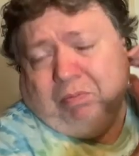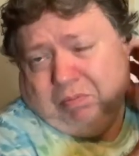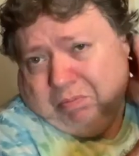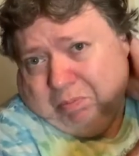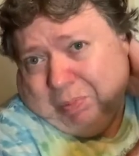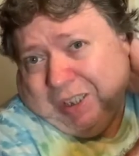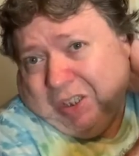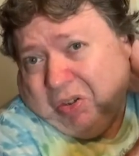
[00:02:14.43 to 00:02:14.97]

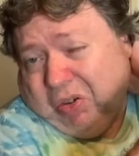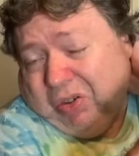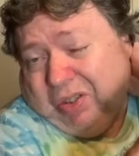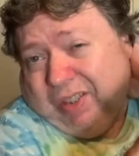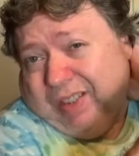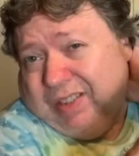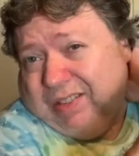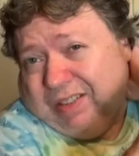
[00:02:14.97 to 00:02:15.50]

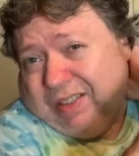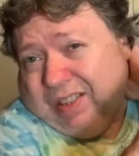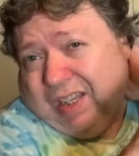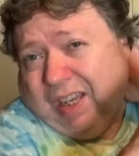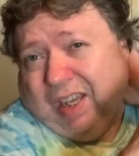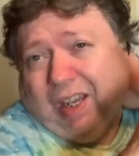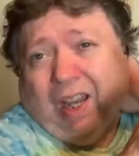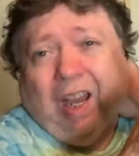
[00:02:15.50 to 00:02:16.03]
because
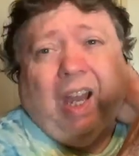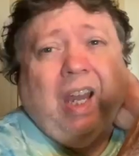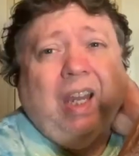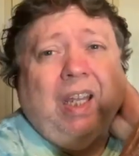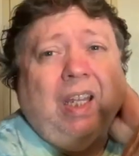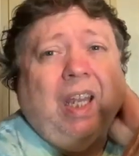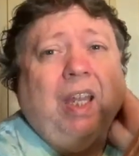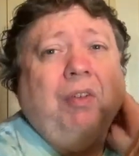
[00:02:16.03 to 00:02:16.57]
I
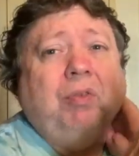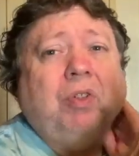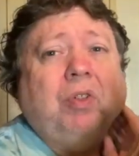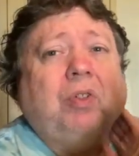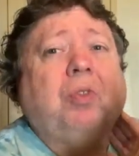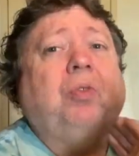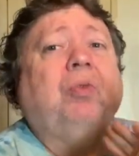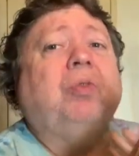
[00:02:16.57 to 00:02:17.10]
have
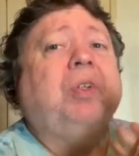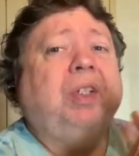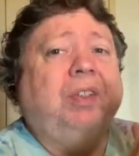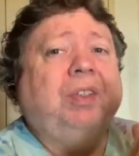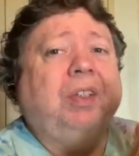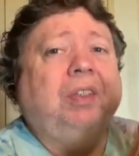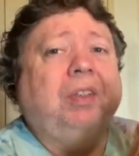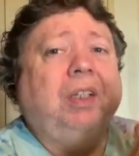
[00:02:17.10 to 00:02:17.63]
just
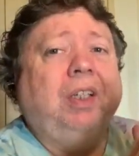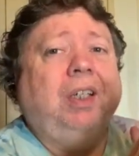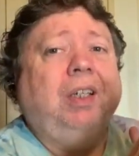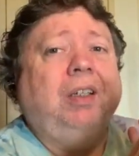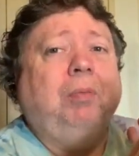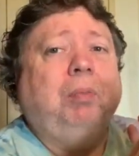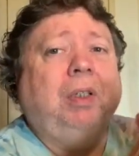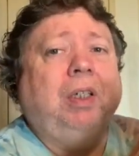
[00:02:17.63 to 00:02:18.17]
recently
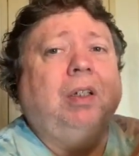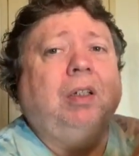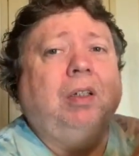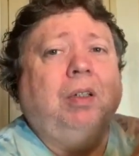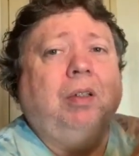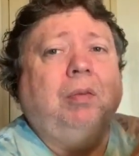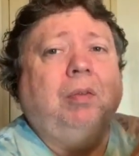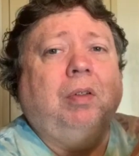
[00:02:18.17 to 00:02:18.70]

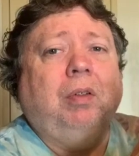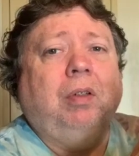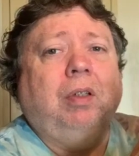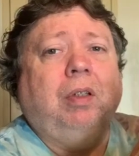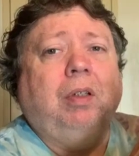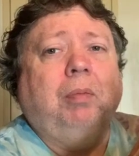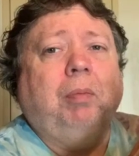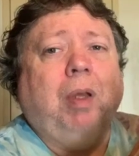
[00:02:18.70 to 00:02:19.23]
begun
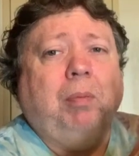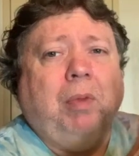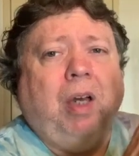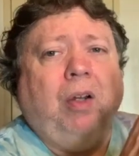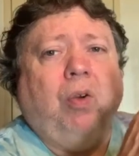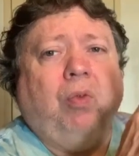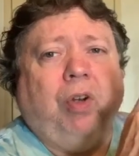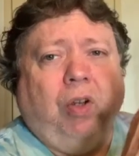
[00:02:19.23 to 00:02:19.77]
my
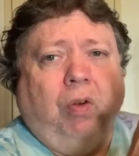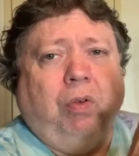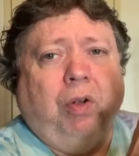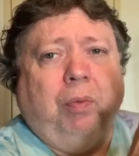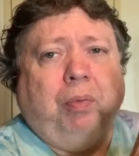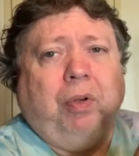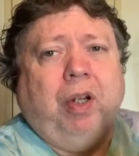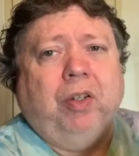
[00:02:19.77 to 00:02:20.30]
model railroad
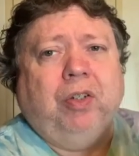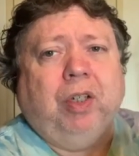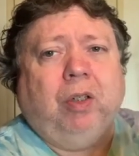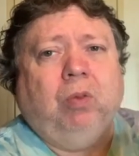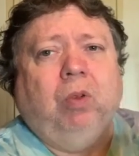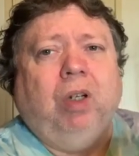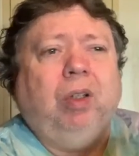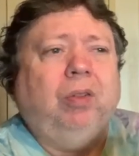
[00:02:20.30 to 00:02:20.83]
project.
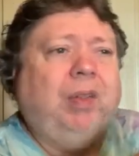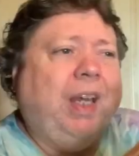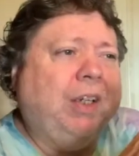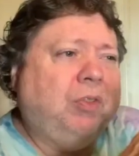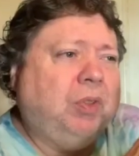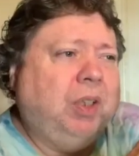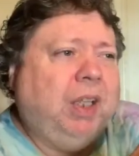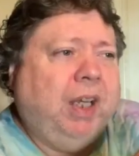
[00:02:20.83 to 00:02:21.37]
Well,
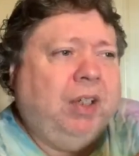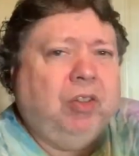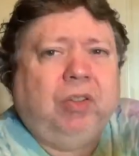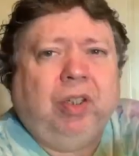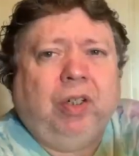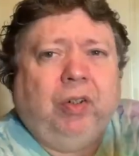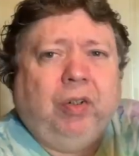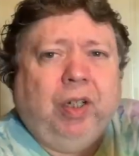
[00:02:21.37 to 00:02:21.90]
actually last
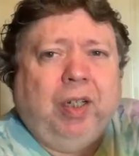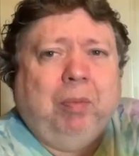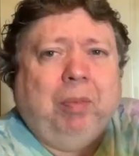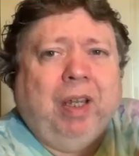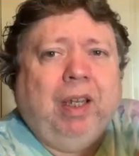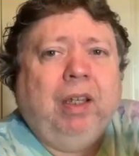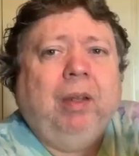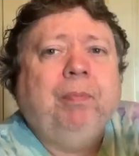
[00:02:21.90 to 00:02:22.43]
year in
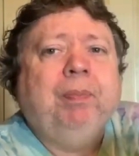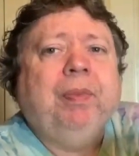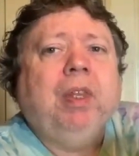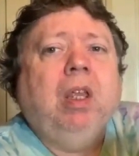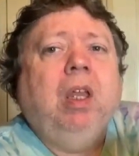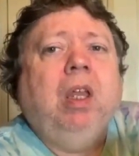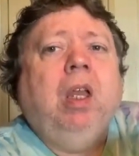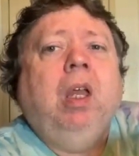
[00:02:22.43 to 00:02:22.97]
May,
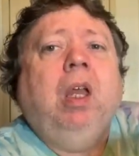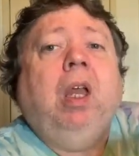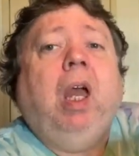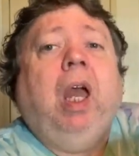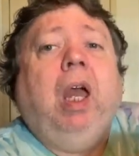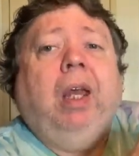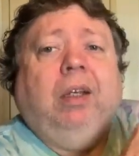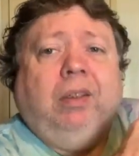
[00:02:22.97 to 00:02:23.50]

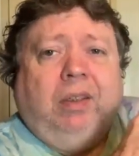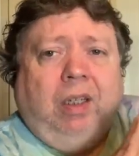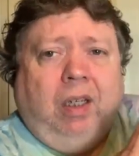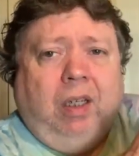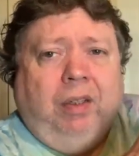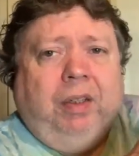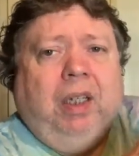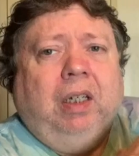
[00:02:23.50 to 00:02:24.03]
and
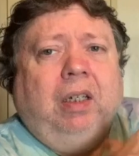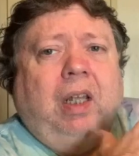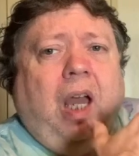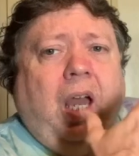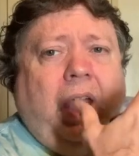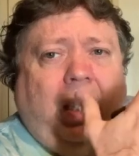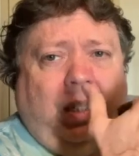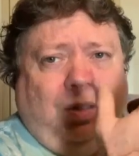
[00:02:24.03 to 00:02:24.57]
then
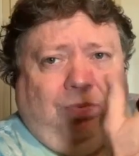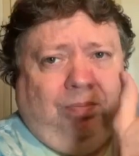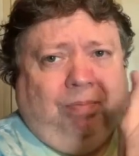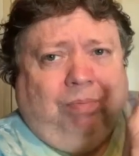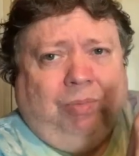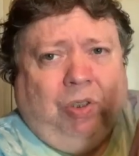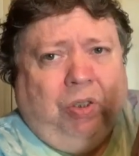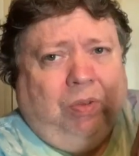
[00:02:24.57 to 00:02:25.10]
I
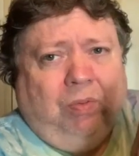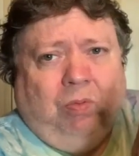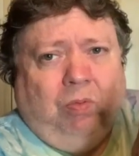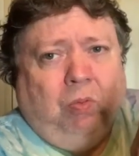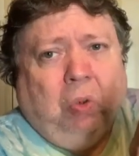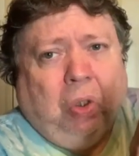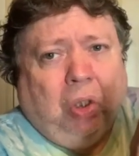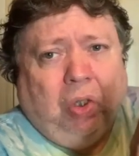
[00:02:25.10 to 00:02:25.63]
couldn't
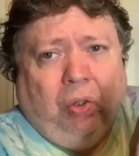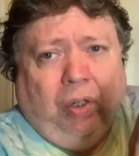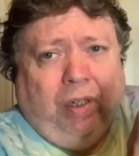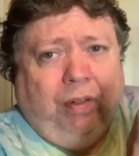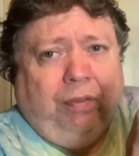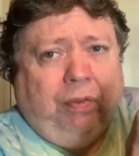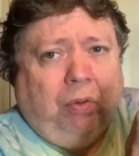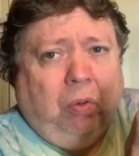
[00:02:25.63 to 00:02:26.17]
work on it
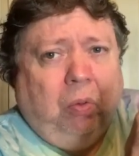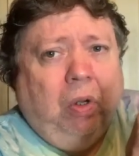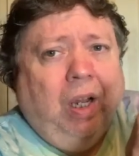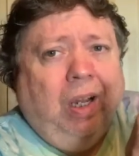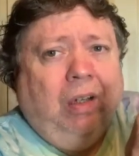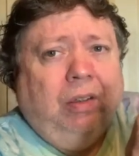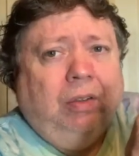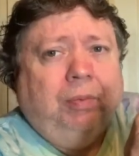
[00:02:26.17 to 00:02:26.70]
for a
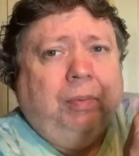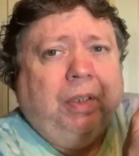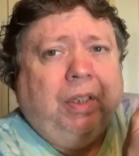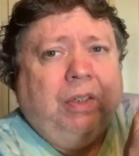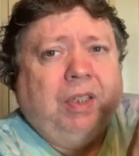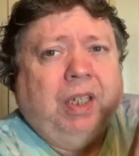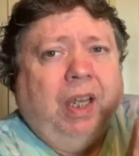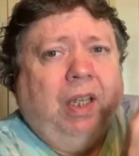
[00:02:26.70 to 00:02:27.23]
while
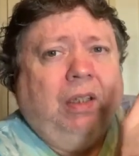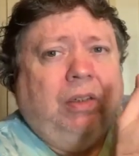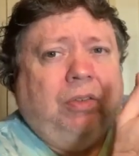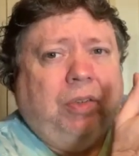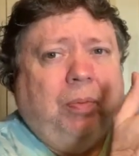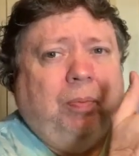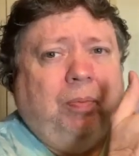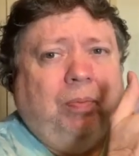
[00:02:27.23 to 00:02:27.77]
because I had
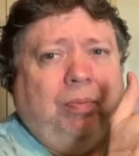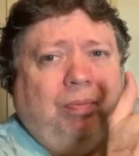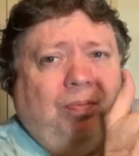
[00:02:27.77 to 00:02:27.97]
some